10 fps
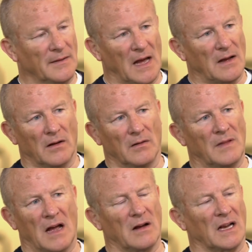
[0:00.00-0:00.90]
and
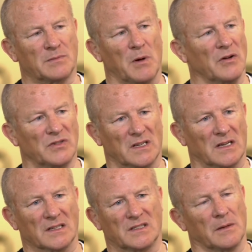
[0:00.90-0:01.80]
that
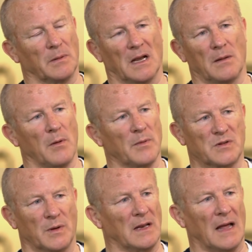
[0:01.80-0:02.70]
exposure has typically been
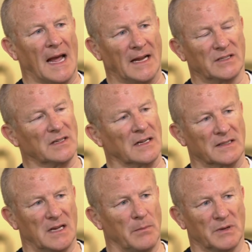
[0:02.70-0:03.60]
between 8
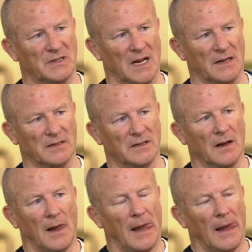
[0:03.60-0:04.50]
and 10%